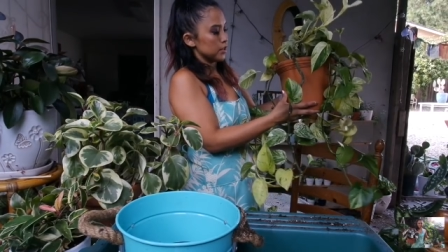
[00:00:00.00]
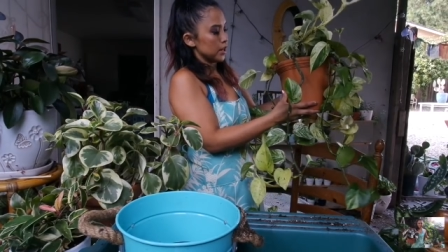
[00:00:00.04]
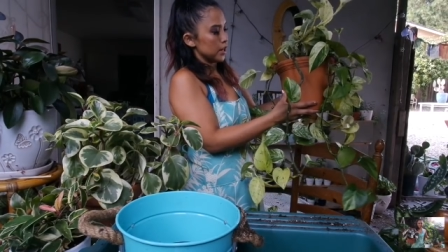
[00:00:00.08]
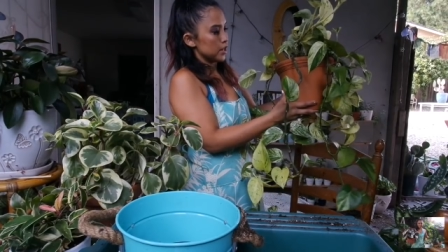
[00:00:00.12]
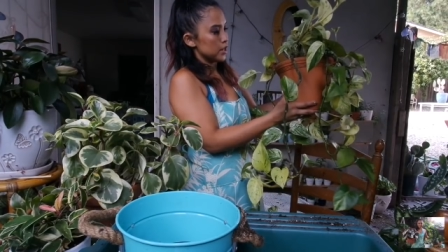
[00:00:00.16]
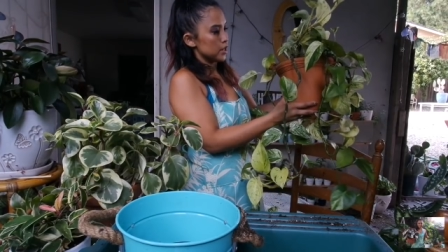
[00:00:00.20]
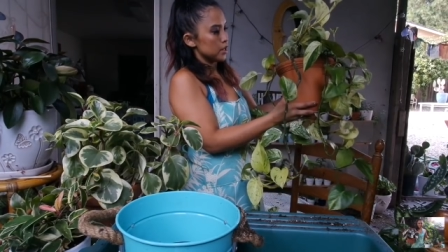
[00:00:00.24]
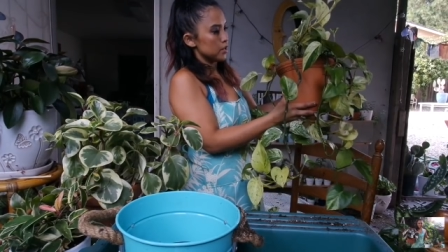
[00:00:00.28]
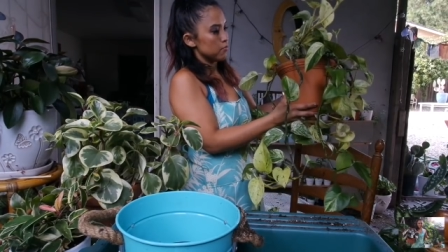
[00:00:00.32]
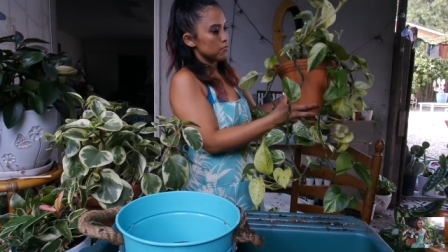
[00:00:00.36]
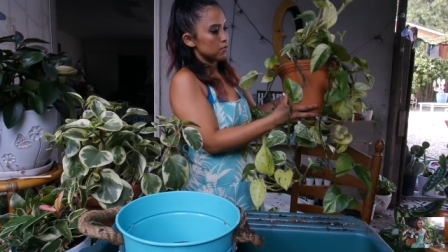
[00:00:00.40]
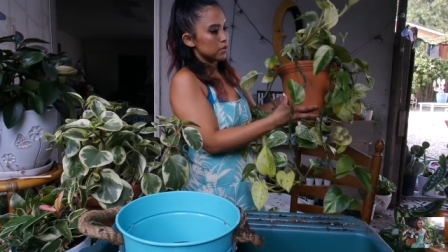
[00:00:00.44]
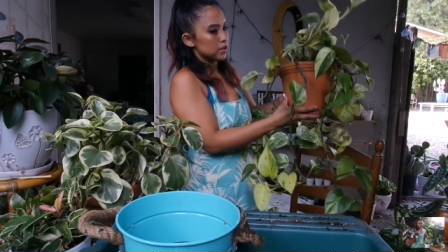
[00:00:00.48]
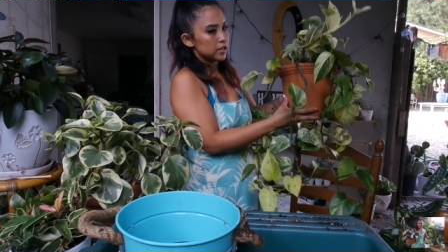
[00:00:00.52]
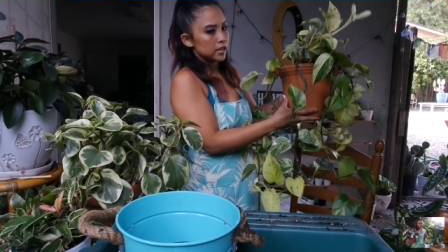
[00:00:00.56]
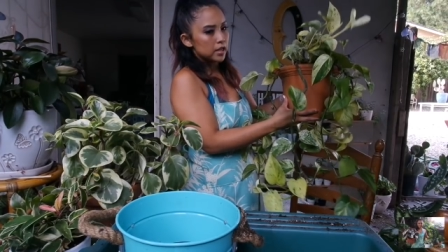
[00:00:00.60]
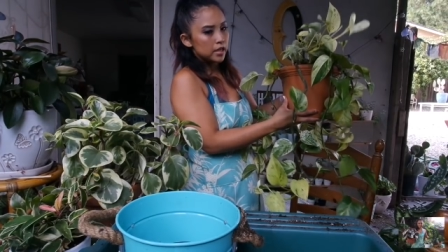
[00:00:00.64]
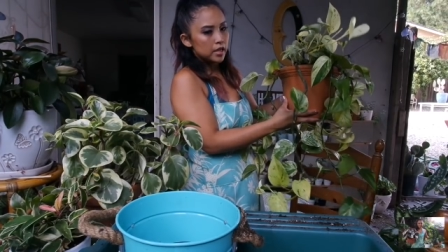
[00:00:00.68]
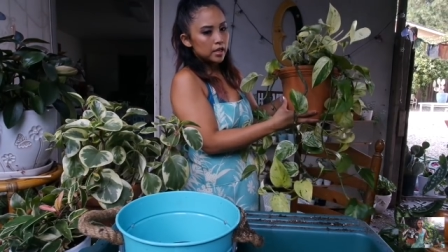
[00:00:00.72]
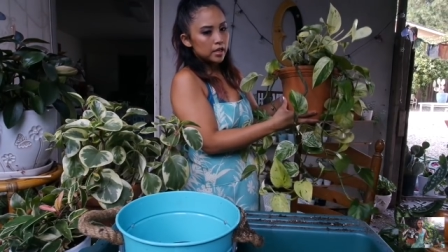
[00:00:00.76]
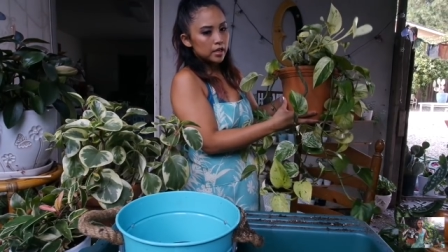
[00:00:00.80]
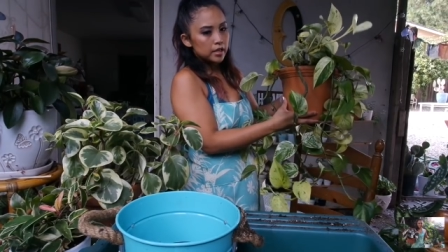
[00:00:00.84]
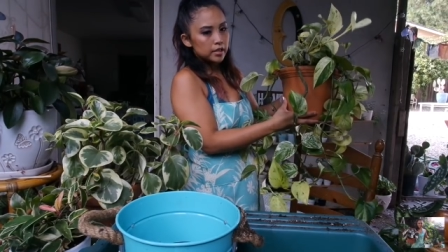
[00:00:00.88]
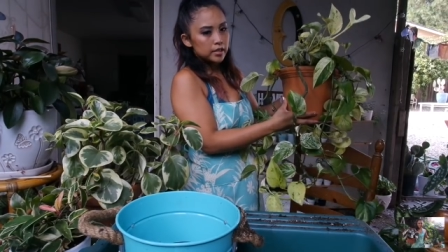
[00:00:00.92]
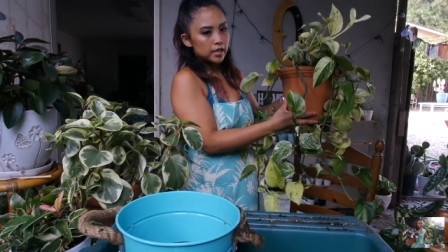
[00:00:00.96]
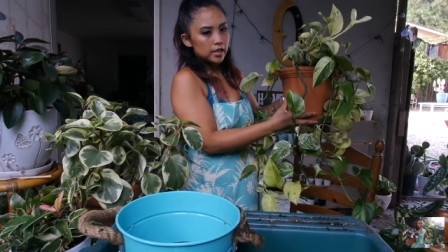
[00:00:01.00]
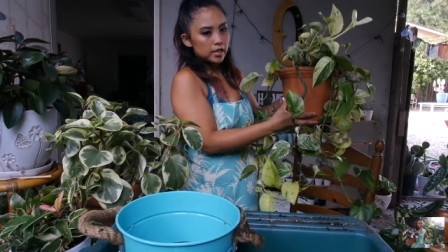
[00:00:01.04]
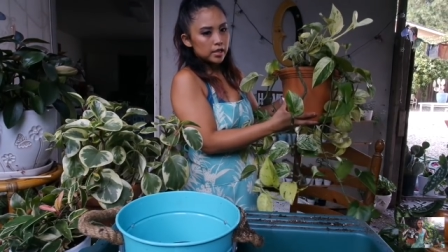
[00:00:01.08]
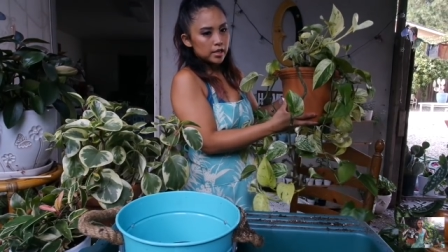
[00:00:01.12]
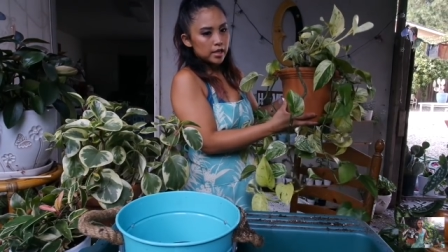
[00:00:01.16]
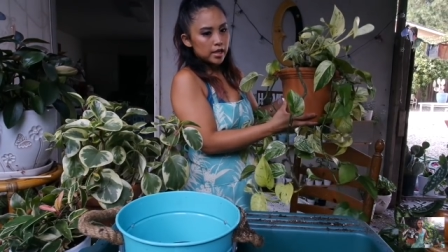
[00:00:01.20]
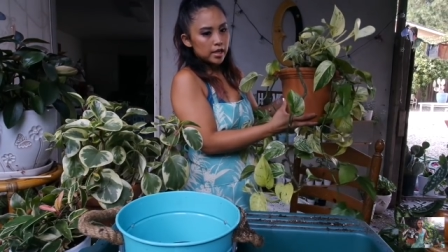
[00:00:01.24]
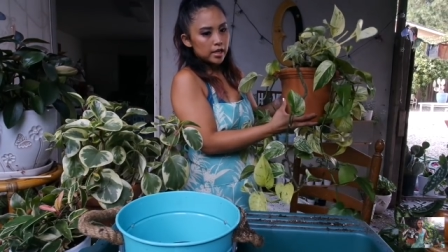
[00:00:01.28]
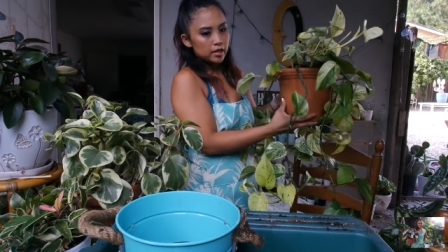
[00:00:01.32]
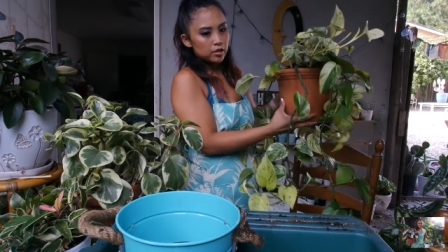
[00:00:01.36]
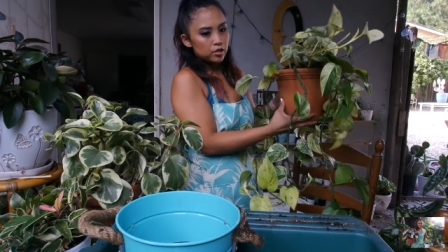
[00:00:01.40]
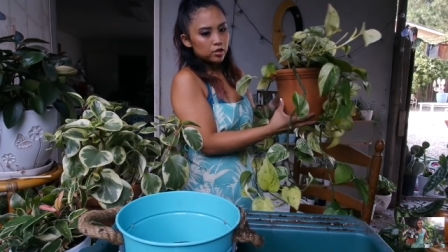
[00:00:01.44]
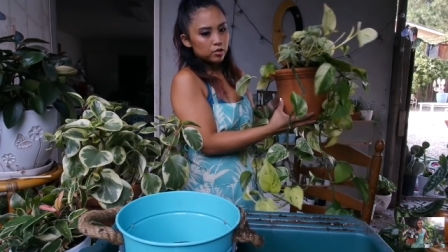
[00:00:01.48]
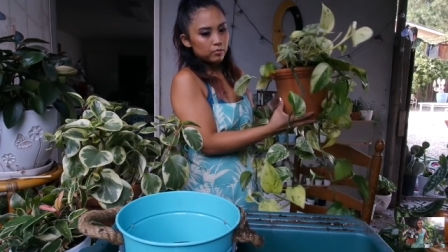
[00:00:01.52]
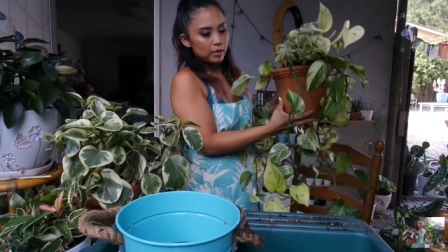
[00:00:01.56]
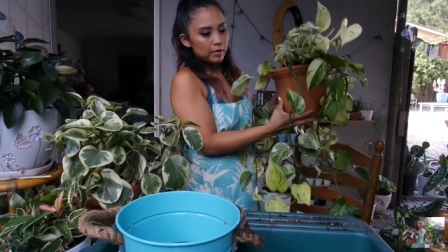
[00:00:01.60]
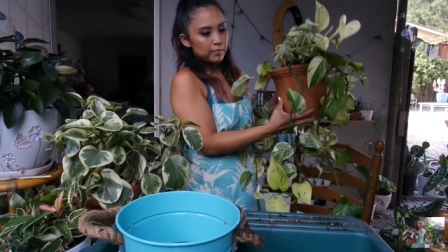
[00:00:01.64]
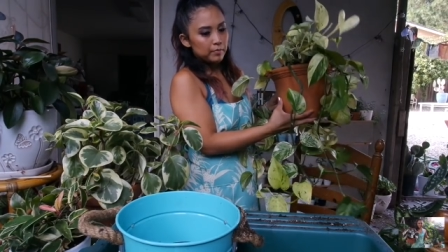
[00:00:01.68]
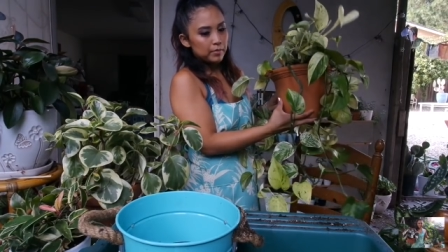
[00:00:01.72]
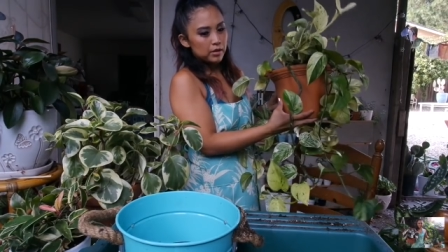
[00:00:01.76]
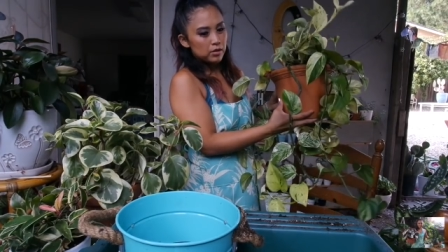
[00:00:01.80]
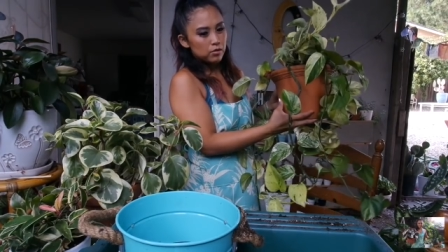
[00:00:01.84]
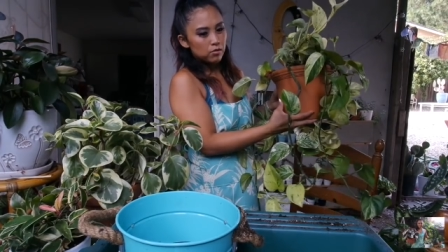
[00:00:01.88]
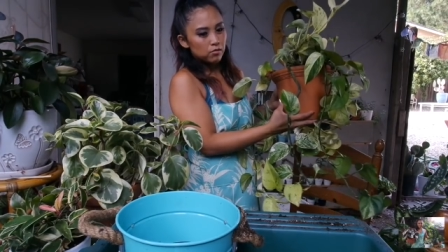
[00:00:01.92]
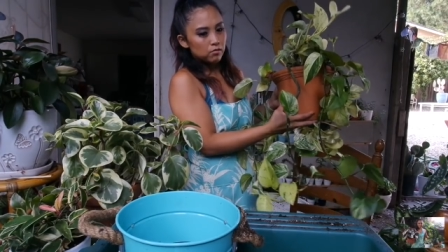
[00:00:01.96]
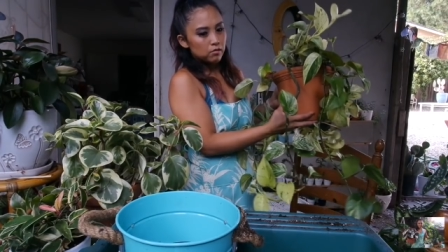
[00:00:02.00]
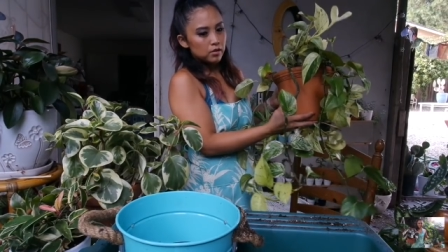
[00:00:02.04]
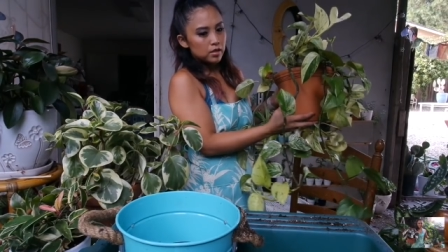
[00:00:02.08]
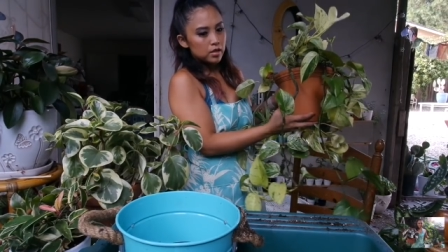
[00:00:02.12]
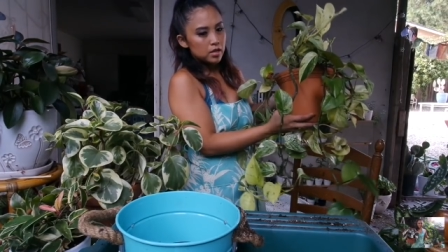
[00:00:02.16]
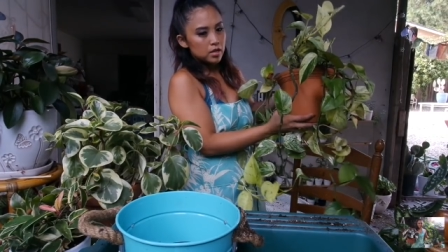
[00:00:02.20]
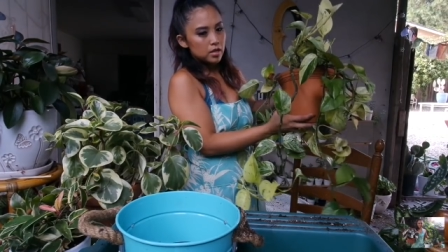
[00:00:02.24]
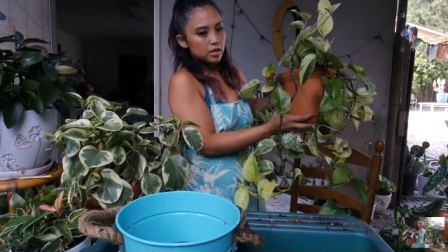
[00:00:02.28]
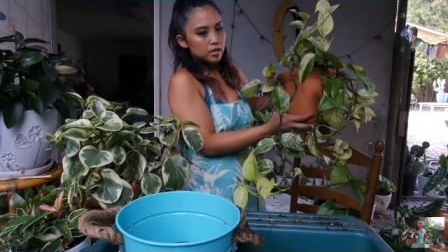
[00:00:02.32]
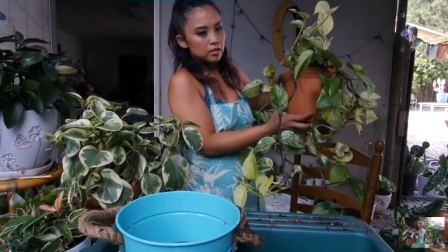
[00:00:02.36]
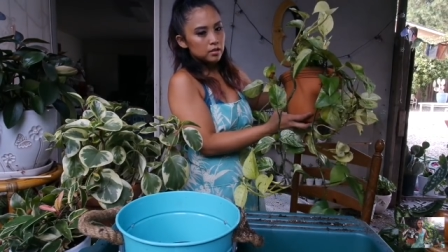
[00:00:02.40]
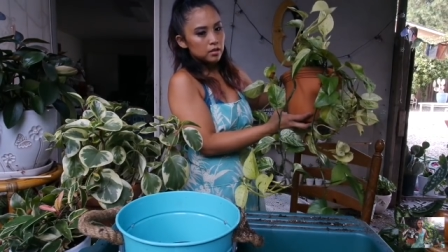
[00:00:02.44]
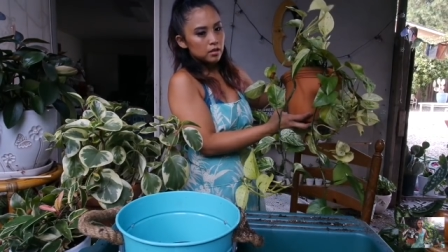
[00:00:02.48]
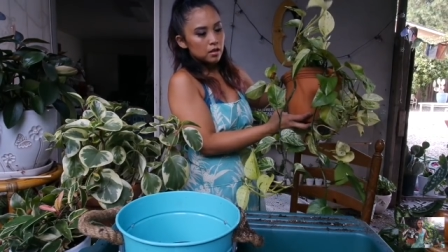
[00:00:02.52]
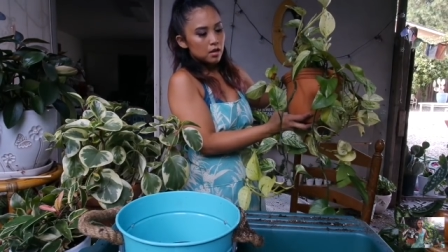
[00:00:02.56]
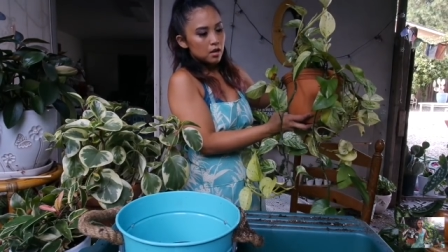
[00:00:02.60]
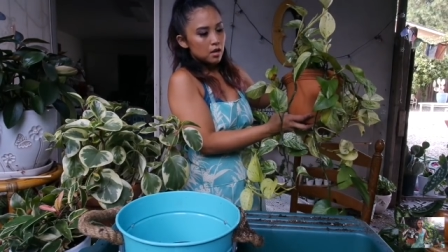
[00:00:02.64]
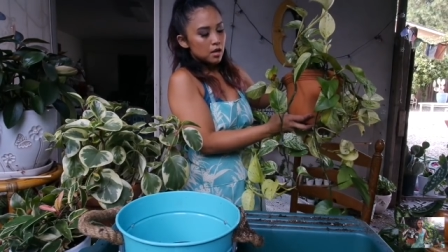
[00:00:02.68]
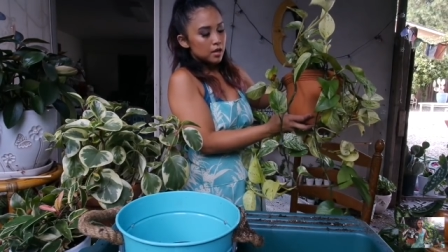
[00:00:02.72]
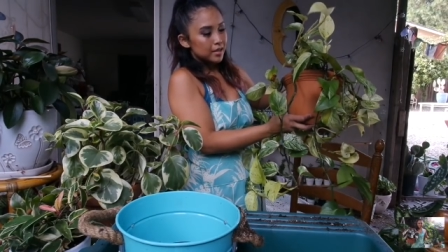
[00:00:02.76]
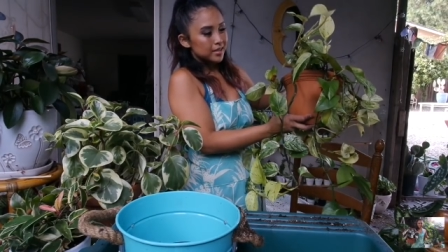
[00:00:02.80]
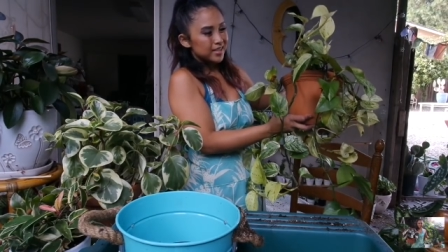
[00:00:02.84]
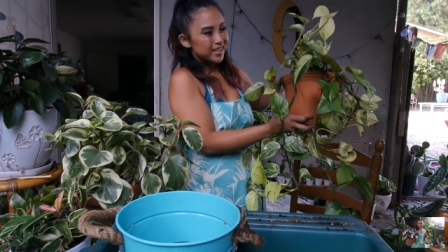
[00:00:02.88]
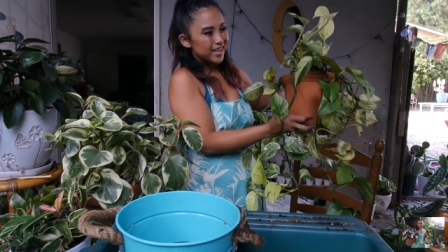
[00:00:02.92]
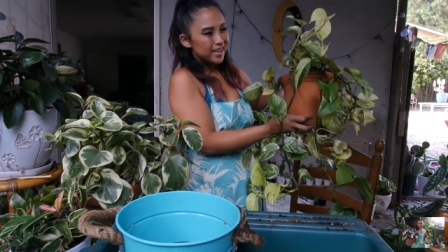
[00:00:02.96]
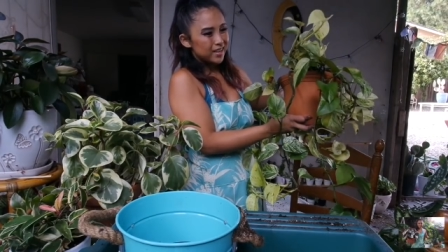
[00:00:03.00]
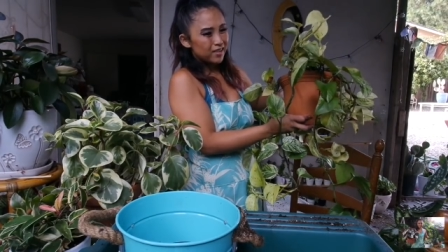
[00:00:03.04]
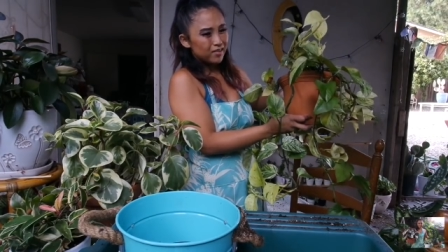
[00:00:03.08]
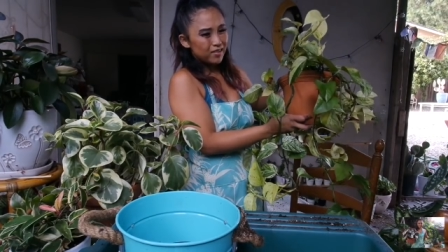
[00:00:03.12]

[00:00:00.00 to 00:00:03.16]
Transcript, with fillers: that he was in dedicated to my begonias, because I